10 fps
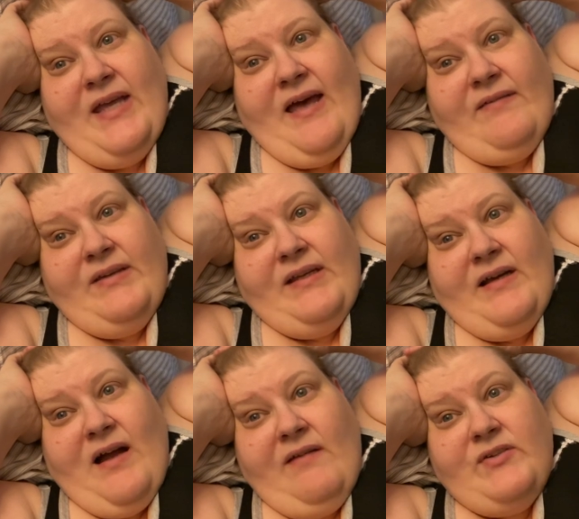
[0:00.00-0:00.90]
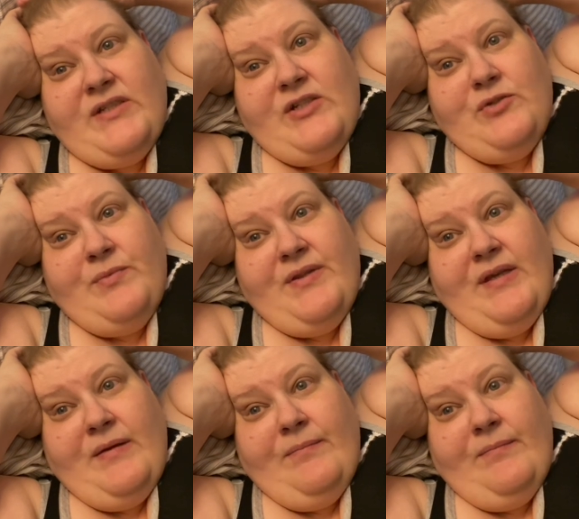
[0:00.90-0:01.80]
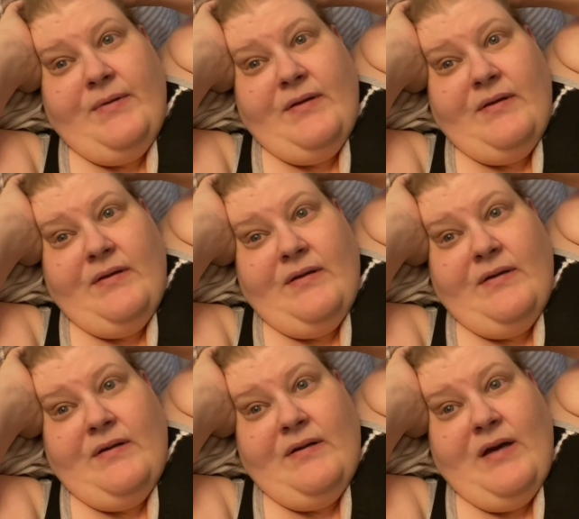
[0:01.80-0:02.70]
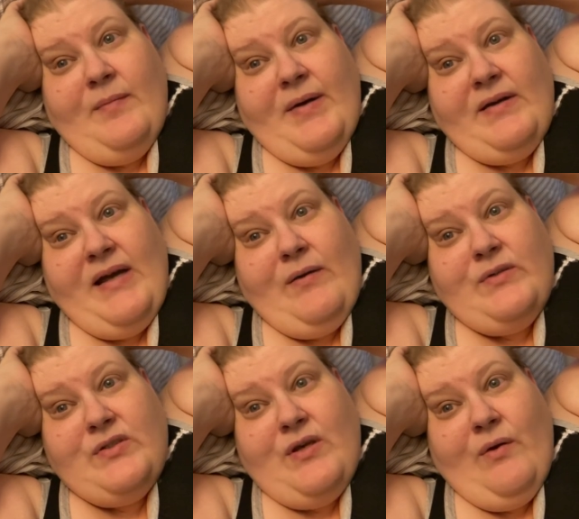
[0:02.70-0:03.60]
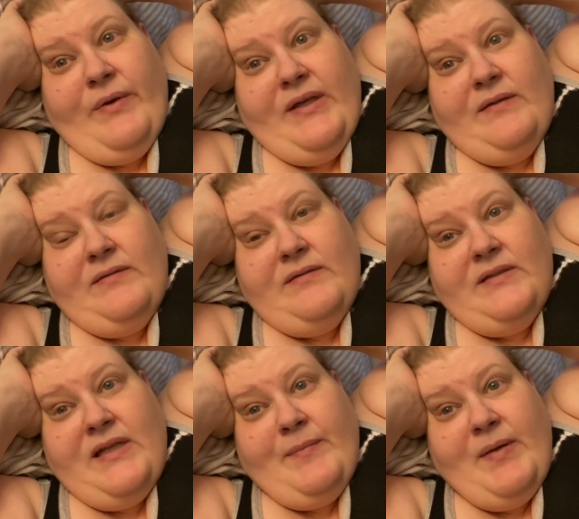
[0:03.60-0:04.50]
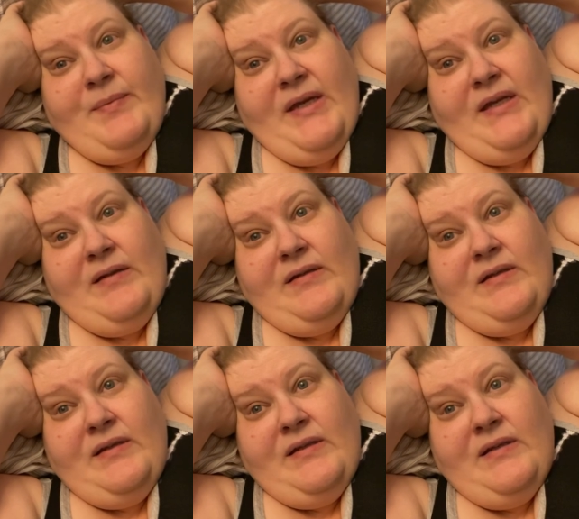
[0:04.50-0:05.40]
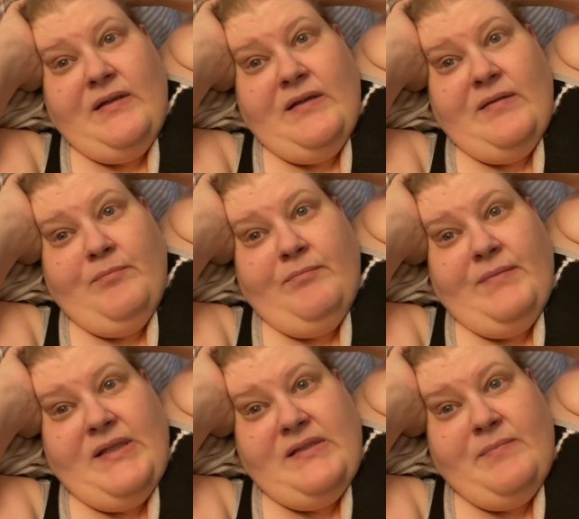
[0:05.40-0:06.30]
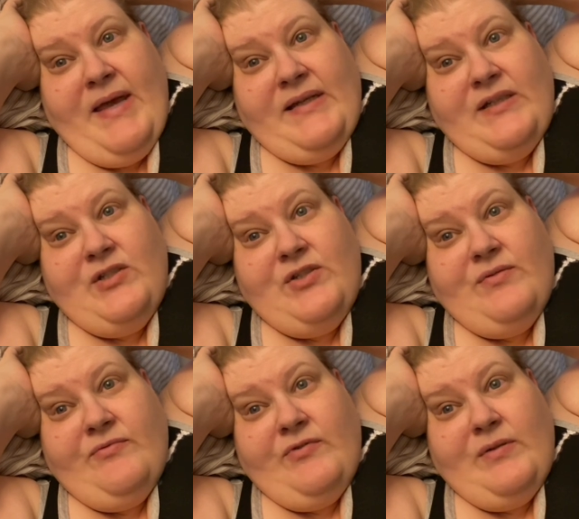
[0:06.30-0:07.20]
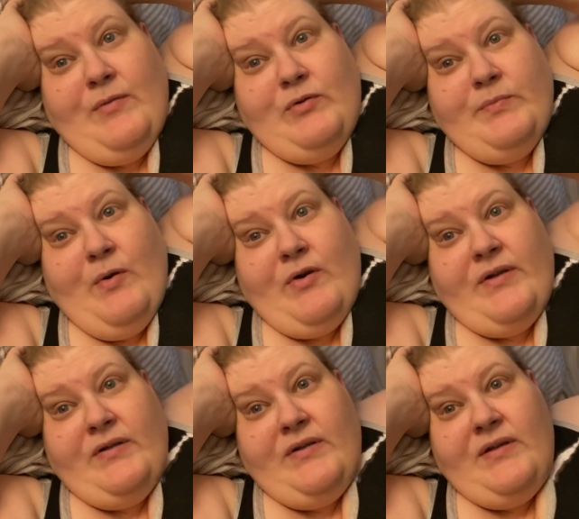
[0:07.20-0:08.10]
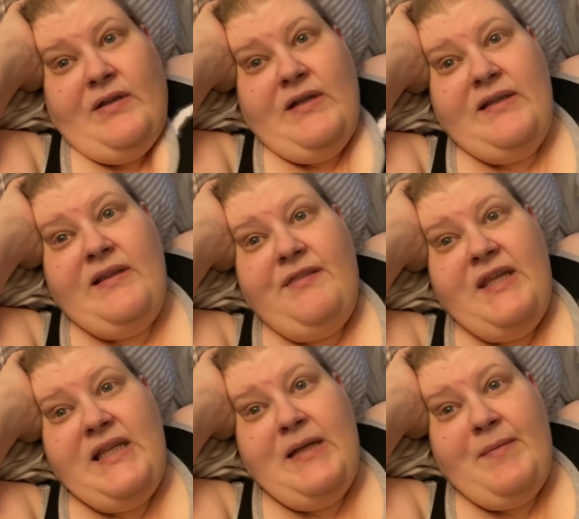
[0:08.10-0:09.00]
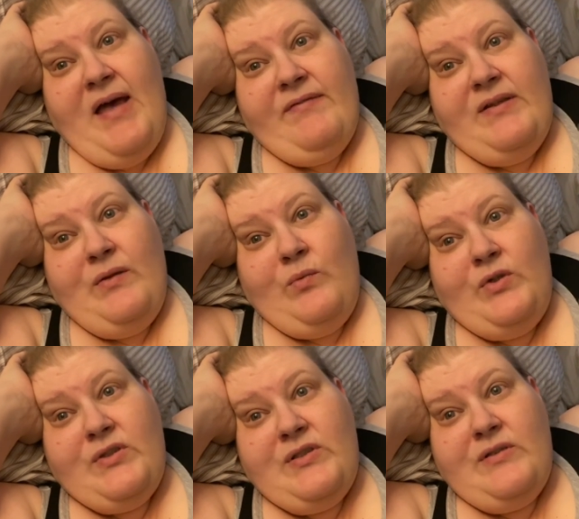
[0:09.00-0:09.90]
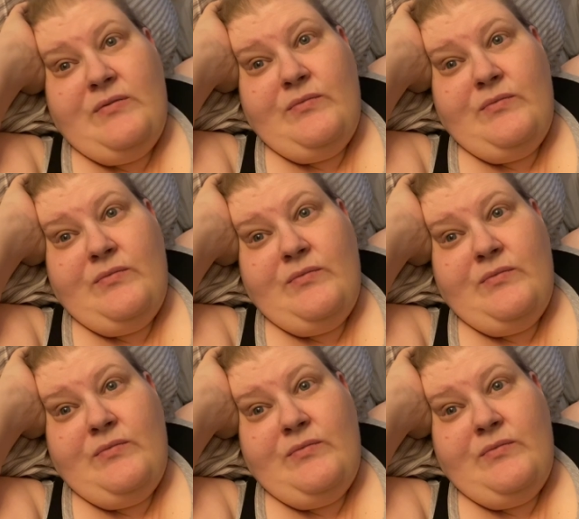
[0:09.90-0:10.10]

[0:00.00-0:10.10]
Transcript: having a conversation with him about how it's going and how my pain is managed for the most part. The thing that I'm having the worst,